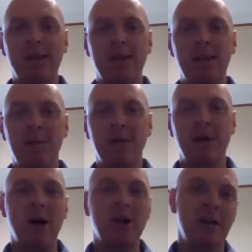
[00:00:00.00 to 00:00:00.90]
ask them to
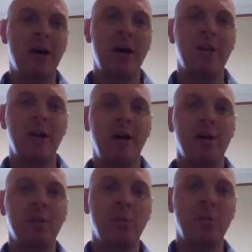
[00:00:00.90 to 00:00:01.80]
talk to the doctor
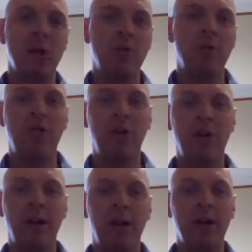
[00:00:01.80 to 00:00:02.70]
there to put a
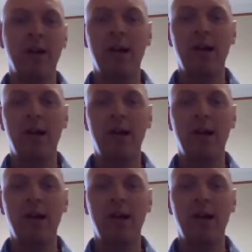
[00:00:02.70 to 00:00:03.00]
referral in.